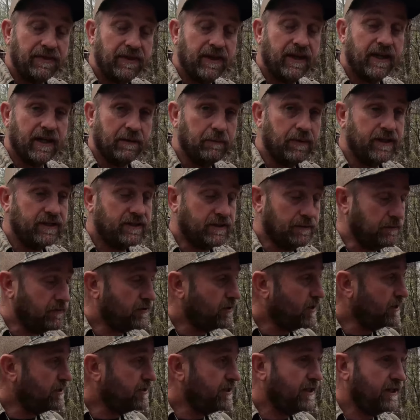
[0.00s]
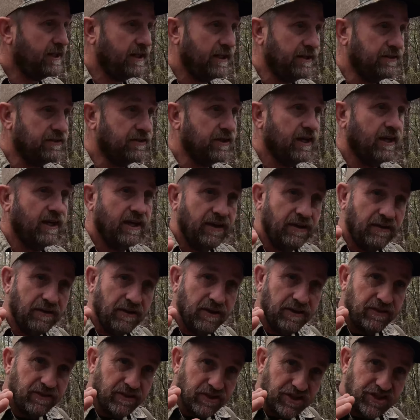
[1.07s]
thing I'm trying to tell you is
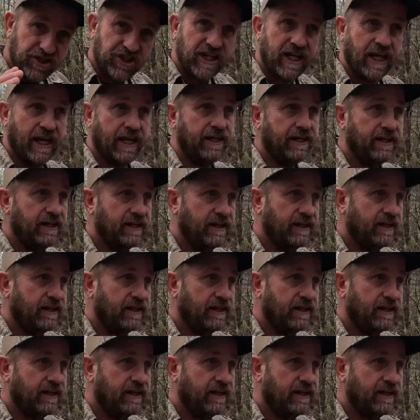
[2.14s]
the set.